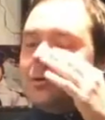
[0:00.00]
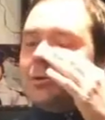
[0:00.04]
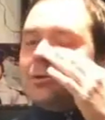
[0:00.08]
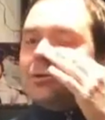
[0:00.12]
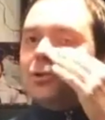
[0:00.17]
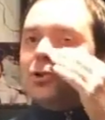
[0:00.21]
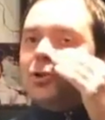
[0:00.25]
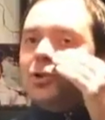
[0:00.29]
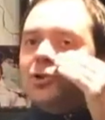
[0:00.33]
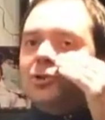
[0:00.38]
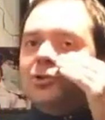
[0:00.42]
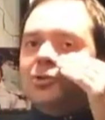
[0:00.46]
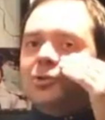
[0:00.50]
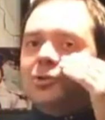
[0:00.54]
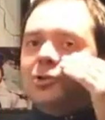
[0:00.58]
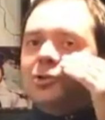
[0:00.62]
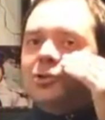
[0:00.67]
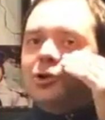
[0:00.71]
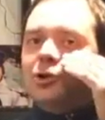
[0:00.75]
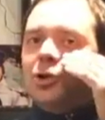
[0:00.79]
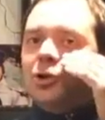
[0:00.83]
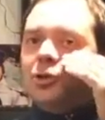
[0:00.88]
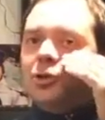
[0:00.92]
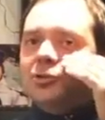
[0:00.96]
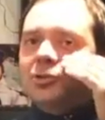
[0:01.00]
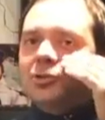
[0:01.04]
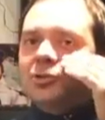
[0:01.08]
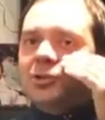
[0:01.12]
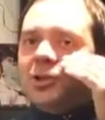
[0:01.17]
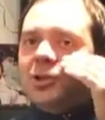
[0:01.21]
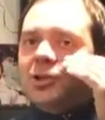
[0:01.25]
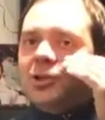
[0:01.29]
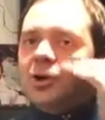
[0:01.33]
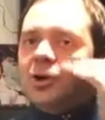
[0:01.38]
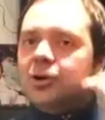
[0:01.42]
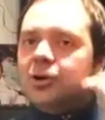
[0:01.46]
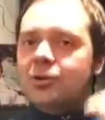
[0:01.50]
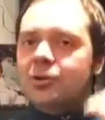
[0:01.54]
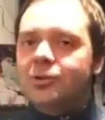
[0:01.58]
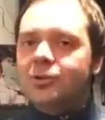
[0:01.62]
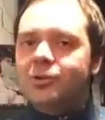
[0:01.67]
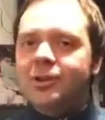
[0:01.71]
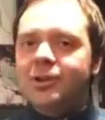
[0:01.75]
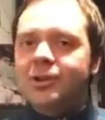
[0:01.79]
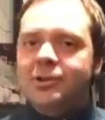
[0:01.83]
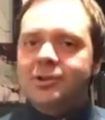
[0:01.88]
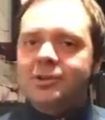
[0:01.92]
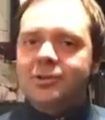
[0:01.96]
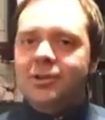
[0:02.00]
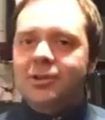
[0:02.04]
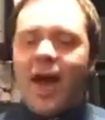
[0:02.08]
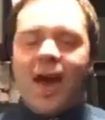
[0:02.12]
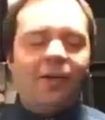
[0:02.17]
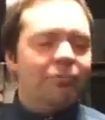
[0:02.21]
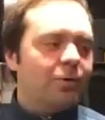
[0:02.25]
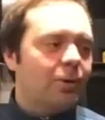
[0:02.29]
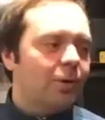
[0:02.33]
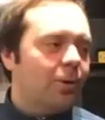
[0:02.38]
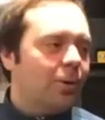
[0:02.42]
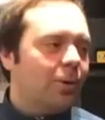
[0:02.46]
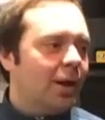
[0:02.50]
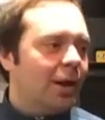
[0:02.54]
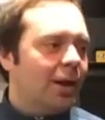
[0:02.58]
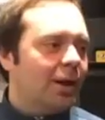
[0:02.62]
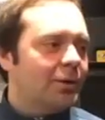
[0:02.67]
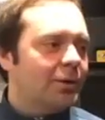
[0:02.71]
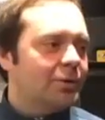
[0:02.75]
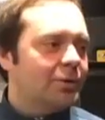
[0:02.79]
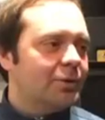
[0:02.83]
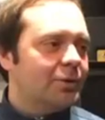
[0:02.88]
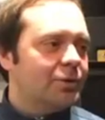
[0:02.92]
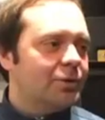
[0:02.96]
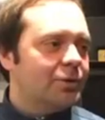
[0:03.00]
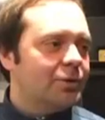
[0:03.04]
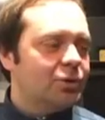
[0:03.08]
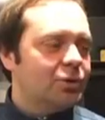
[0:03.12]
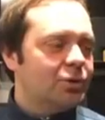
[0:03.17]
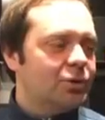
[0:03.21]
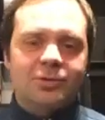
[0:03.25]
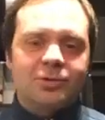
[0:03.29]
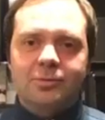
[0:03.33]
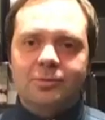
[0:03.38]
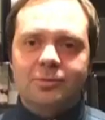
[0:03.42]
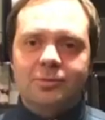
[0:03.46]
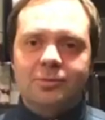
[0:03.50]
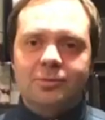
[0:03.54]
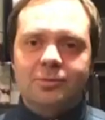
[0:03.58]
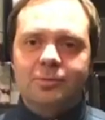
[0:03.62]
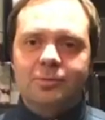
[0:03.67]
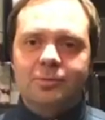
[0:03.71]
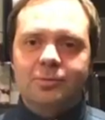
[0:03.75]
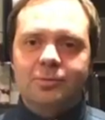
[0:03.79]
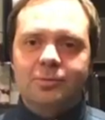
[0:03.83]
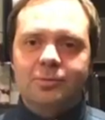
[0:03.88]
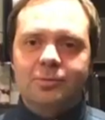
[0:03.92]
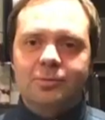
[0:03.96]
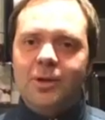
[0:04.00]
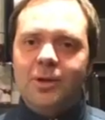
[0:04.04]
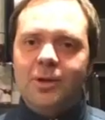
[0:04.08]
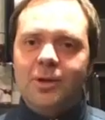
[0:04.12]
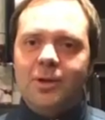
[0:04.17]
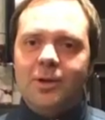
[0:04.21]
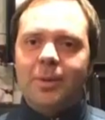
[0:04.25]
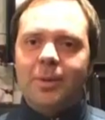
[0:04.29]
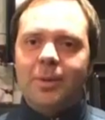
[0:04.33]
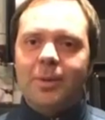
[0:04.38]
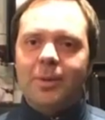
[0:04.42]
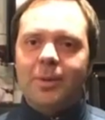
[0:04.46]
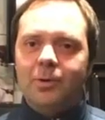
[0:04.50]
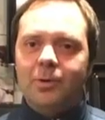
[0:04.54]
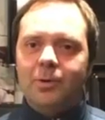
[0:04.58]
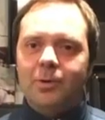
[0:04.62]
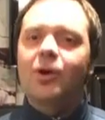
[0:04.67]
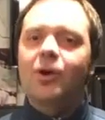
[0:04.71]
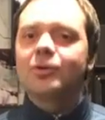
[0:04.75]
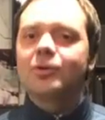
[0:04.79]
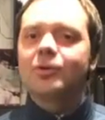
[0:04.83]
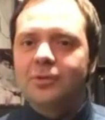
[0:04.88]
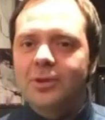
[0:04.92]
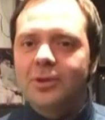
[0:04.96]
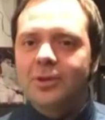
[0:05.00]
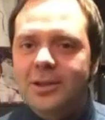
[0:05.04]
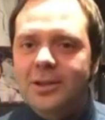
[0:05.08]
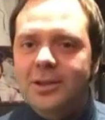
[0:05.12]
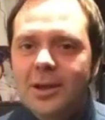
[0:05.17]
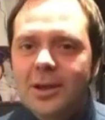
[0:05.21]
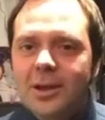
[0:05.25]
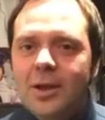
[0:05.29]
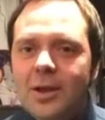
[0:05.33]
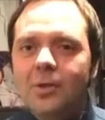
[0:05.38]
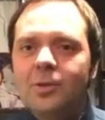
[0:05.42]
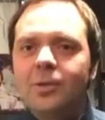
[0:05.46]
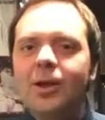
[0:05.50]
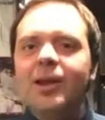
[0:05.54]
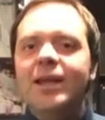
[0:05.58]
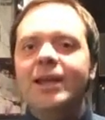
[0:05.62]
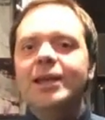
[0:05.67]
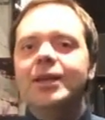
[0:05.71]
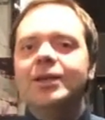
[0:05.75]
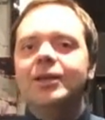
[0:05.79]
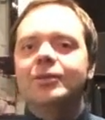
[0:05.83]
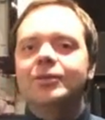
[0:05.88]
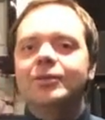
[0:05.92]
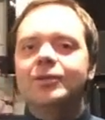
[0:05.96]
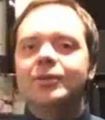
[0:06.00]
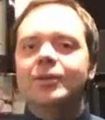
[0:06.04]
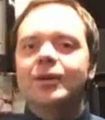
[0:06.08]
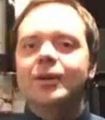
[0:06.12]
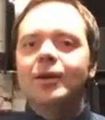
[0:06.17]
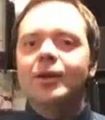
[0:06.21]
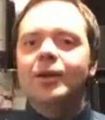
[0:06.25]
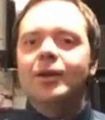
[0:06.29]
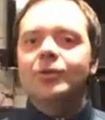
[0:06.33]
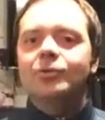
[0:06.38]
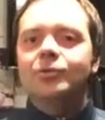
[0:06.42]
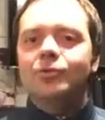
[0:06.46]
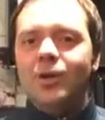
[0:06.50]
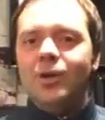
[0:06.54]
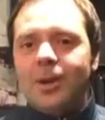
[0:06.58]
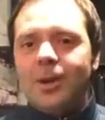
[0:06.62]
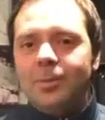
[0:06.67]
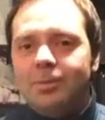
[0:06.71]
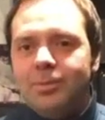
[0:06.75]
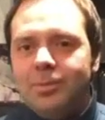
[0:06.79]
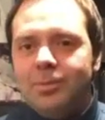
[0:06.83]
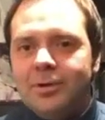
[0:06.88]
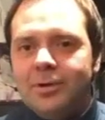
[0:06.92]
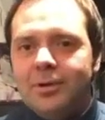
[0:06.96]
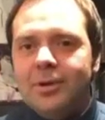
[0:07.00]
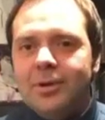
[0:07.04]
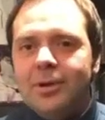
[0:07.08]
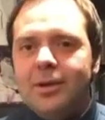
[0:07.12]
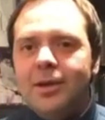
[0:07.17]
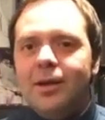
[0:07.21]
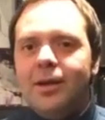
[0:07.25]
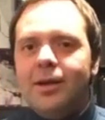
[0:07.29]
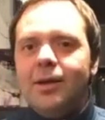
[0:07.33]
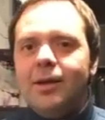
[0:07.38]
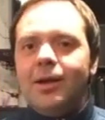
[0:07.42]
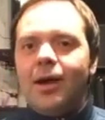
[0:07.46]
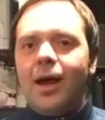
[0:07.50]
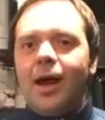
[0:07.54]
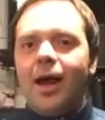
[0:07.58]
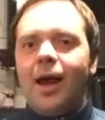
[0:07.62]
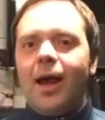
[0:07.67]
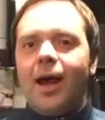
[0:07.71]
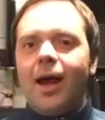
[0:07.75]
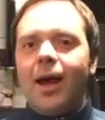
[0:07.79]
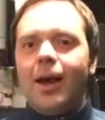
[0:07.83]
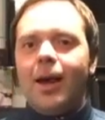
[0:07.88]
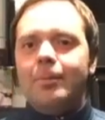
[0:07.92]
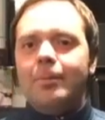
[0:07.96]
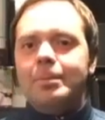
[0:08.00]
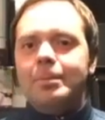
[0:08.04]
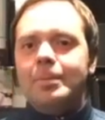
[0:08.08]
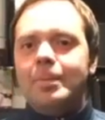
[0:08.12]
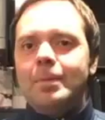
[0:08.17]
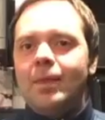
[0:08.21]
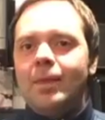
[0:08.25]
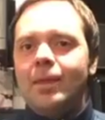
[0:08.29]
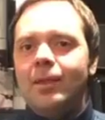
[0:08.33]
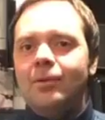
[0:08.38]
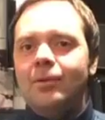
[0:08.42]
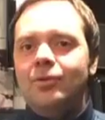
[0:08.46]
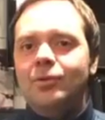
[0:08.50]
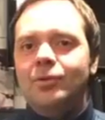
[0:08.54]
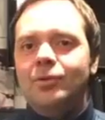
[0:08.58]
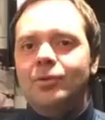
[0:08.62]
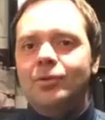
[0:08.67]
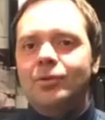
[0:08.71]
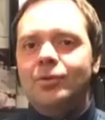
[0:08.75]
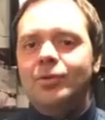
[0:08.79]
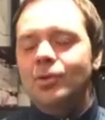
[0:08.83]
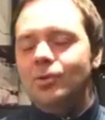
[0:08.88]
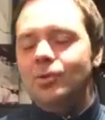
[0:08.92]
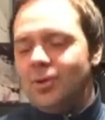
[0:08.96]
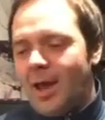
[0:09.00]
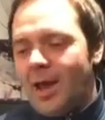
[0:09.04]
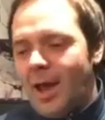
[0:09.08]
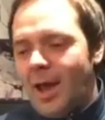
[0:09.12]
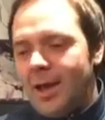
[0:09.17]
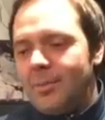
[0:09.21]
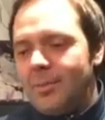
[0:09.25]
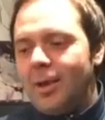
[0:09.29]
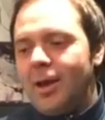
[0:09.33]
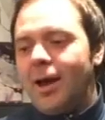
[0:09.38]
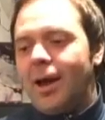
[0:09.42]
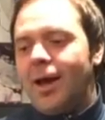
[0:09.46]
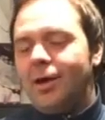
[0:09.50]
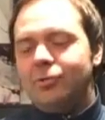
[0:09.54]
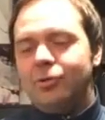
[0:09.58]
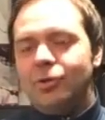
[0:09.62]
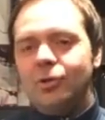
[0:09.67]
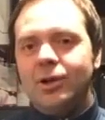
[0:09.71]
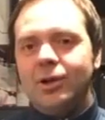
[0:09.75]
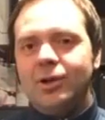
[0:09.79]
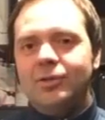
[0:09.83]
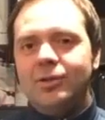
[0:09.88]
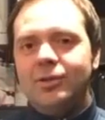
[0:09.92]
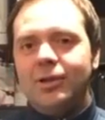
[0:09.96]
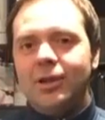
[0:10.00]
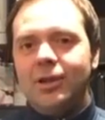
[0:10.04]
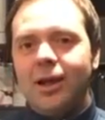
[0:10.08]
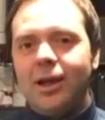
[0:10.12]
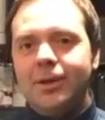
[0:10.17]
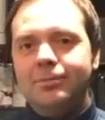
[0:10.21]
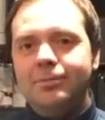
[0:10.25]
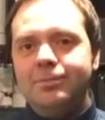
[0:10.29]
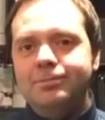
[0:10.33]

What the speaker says: Just tons of concrete everywhere. Just wheelbarrows, concrete, leaks, drips. You name it, I've done it today.